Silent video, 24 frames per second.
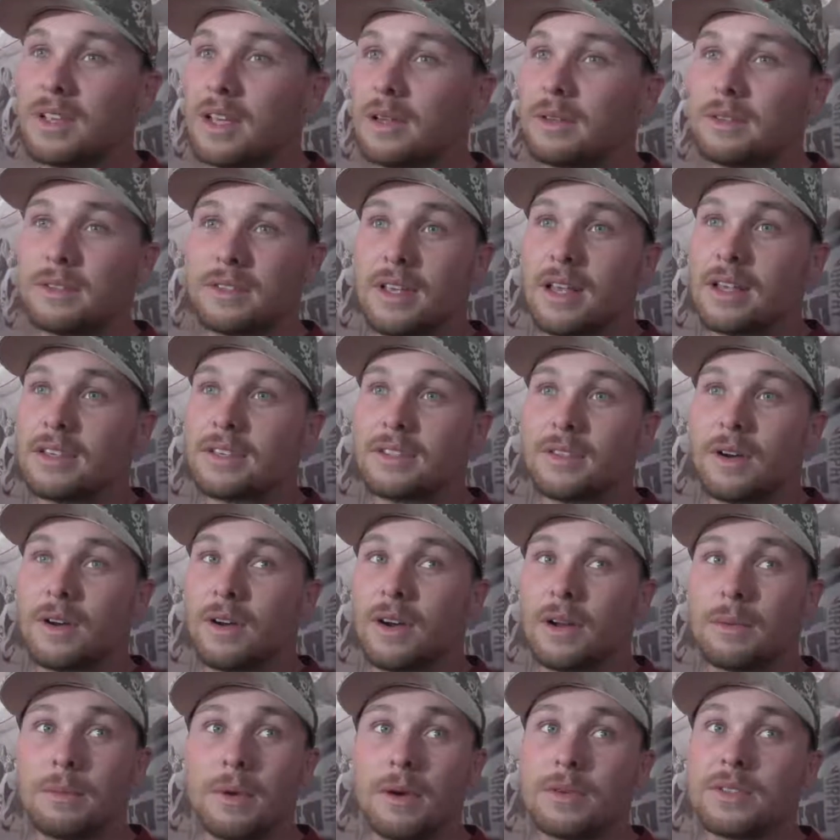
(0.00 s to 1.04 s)
They'd
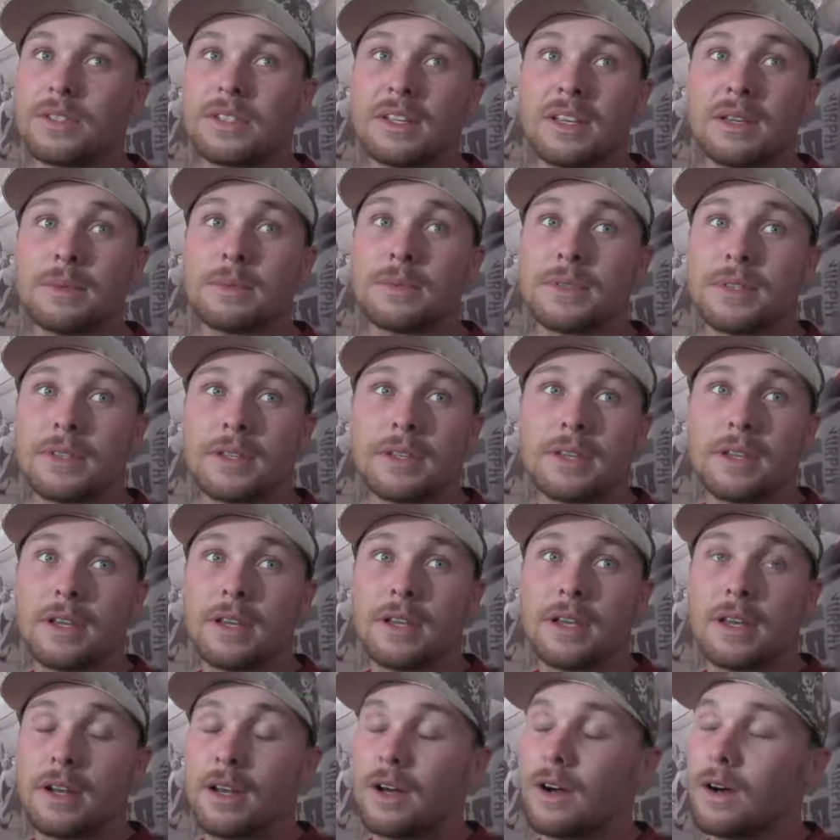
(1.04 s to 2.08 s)
start on most teams,
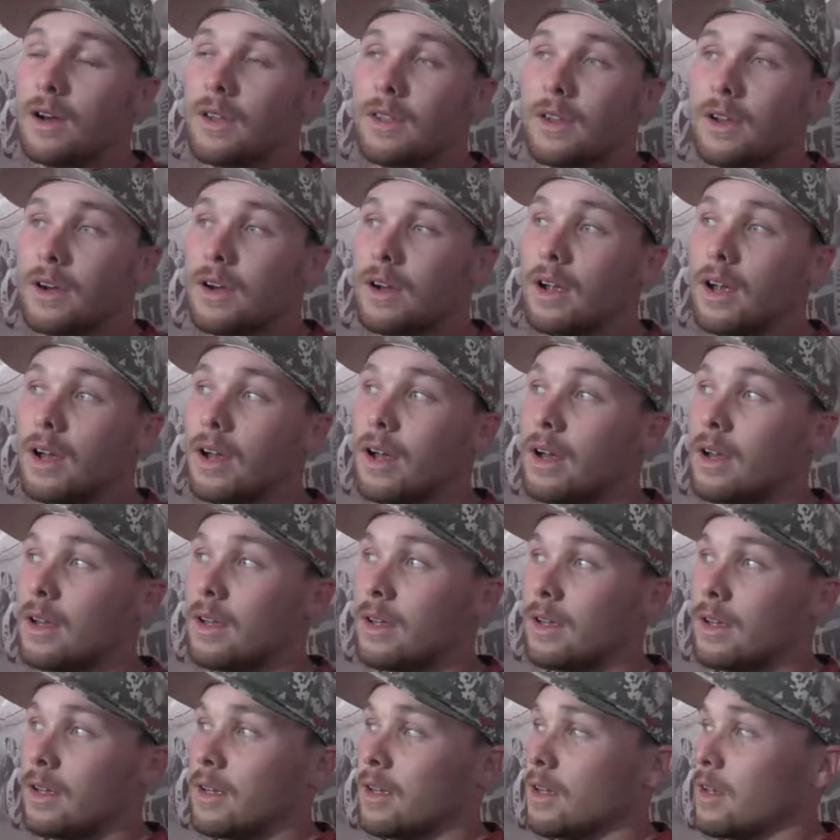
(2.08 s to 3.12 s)
you know, and
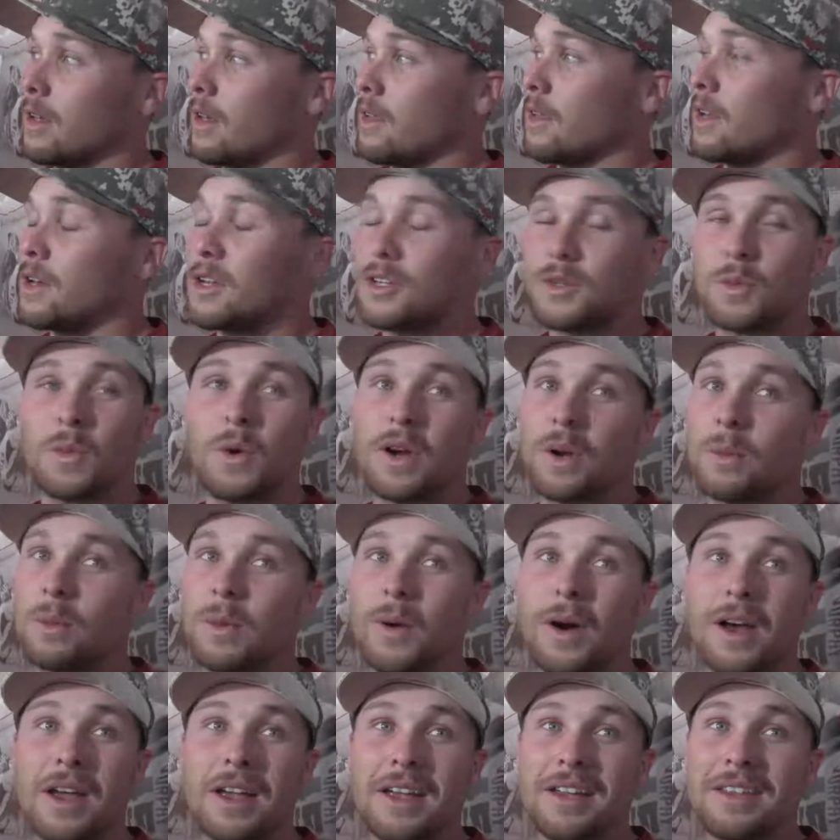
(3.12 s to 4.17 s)
they just want to
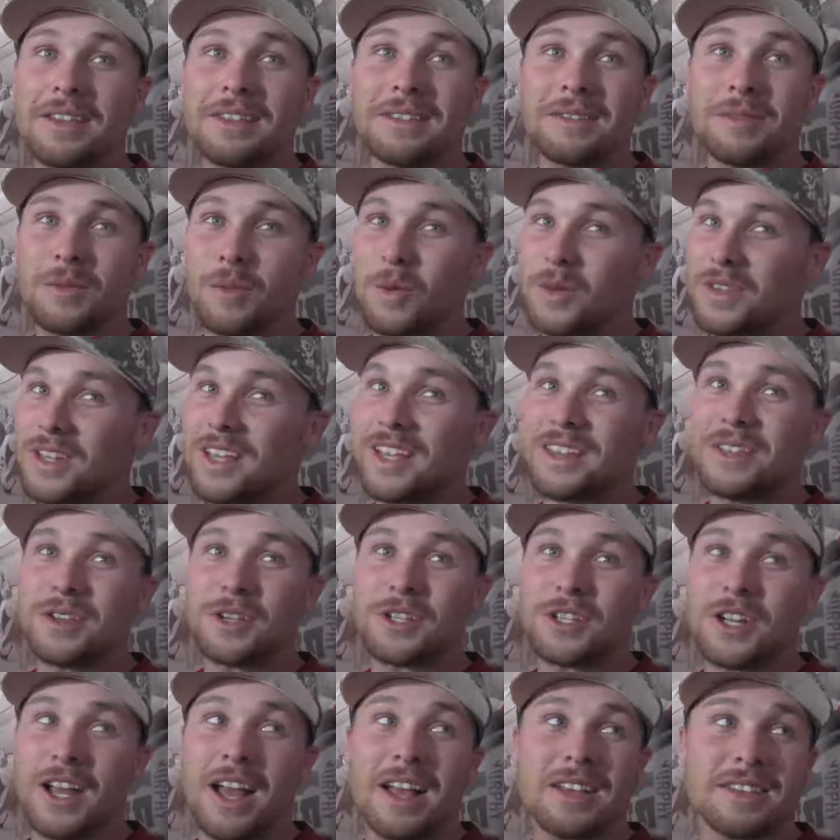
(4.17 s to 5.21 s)
play. And when they get their
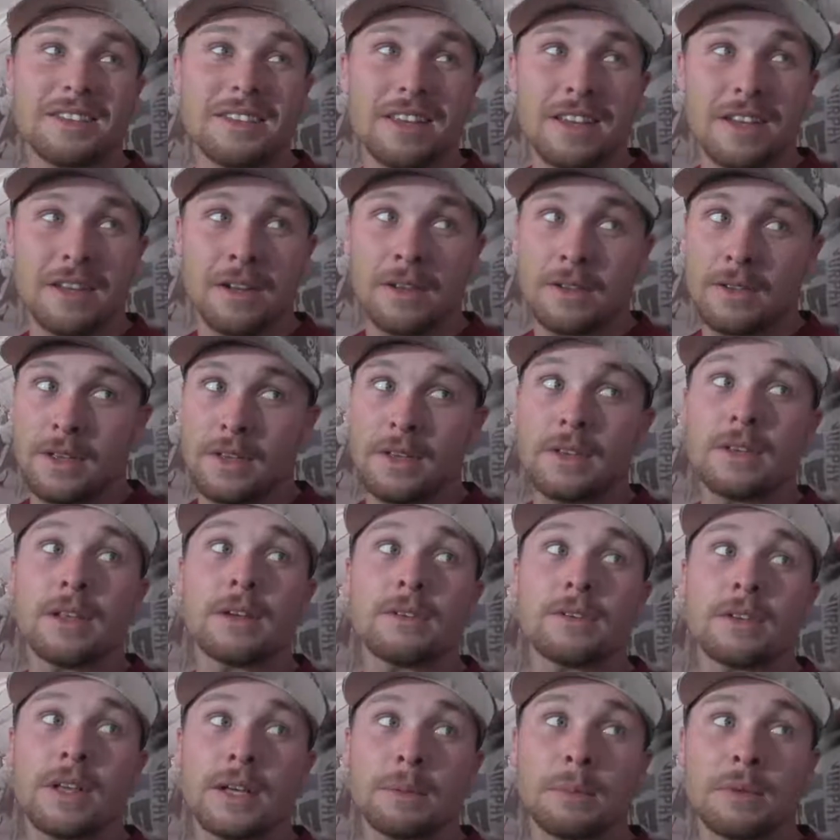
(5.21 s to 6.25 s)
chance, they
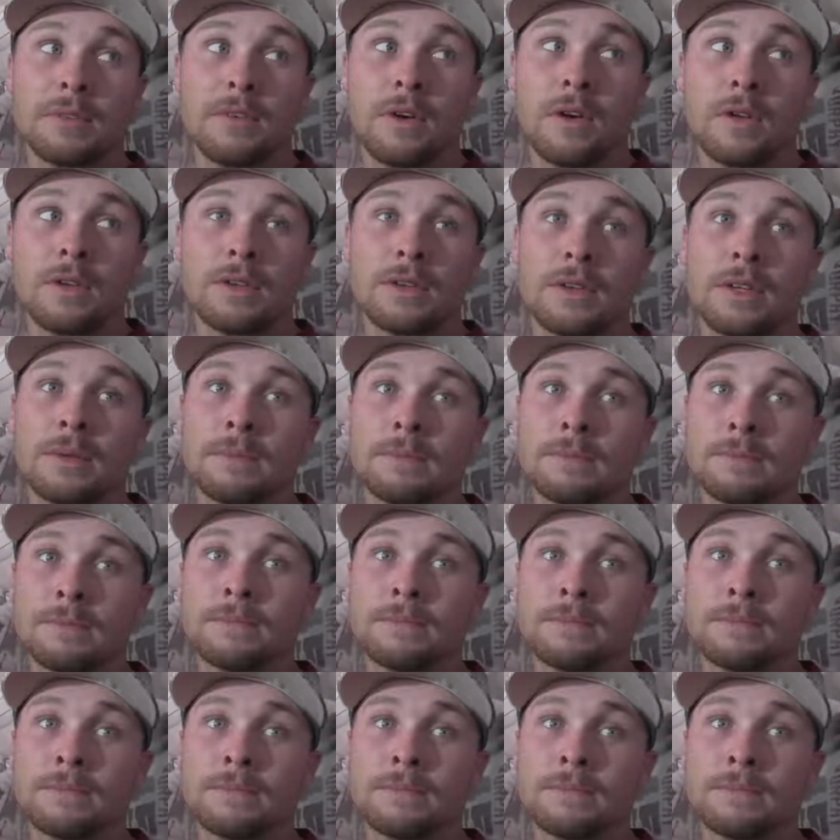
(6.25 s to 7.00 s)
deliver like McFarland did.